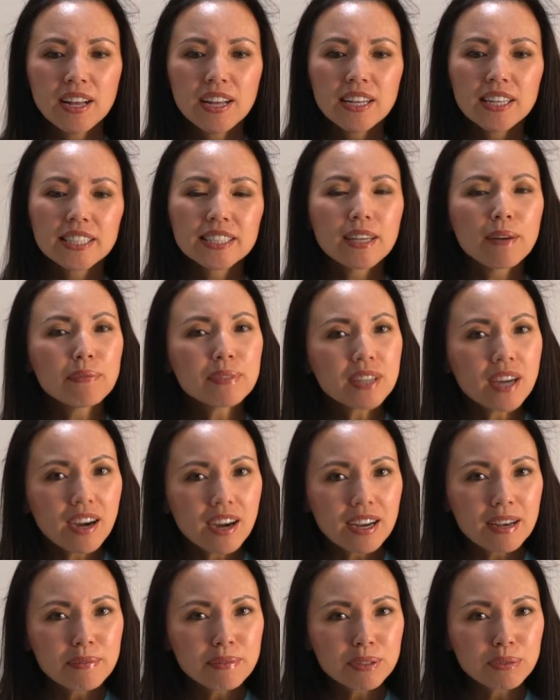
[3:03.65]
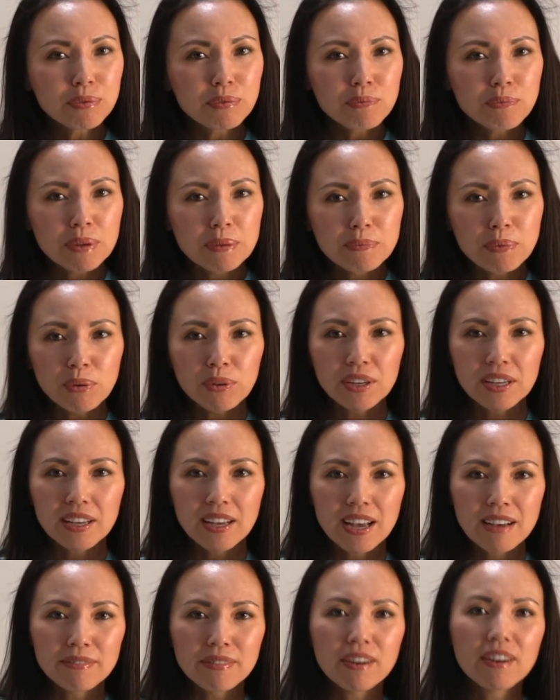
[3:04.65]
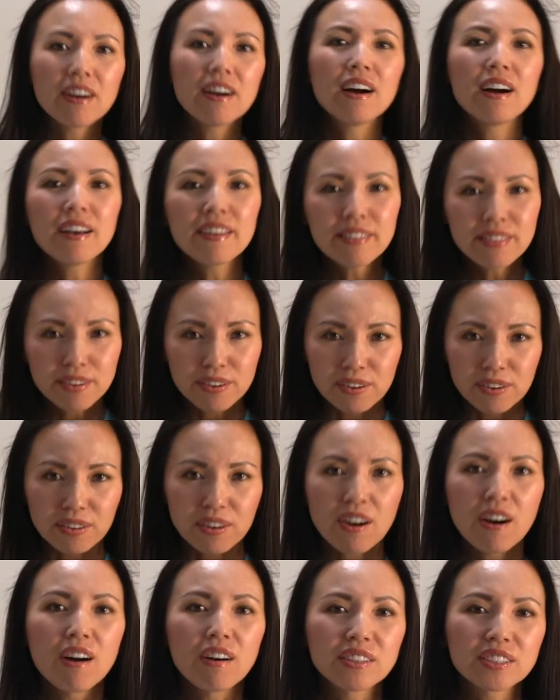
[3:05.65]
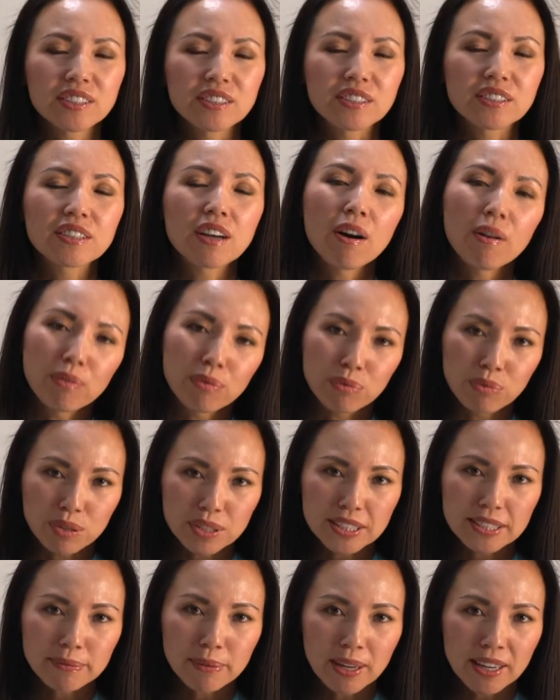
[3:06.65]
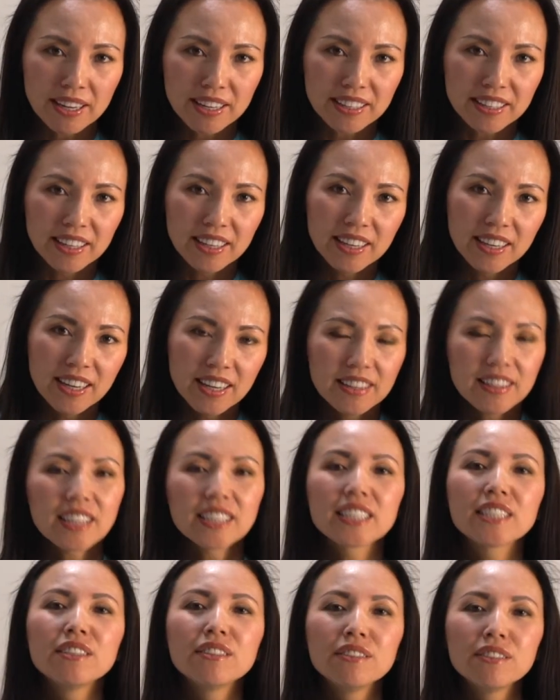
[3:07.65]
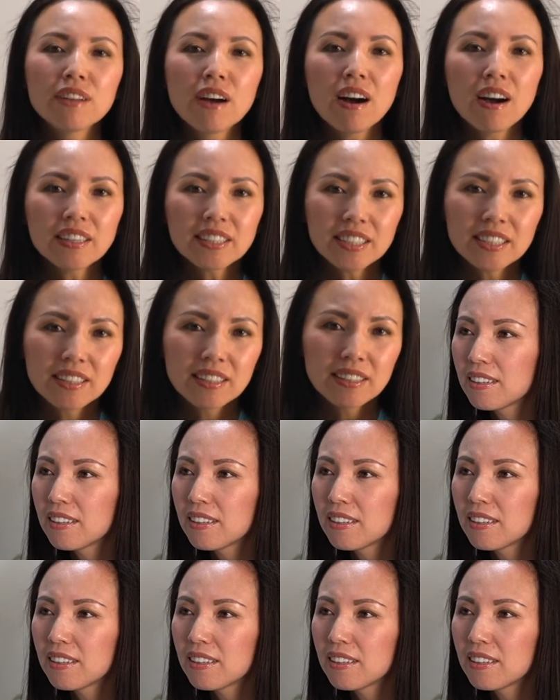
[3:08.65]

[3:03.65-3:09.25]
sometimes people can have other causes of wrist pain that's not